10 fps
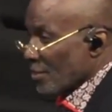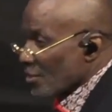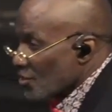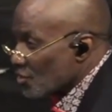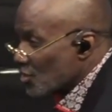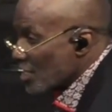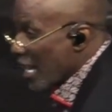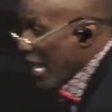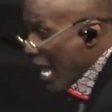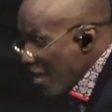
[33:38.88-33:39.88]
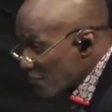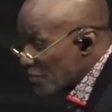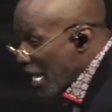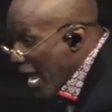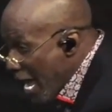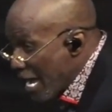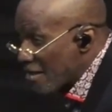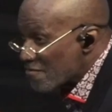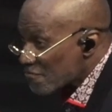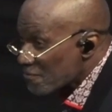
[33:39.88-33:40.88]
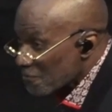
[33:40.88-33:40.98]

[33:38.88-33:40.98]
see, I have to have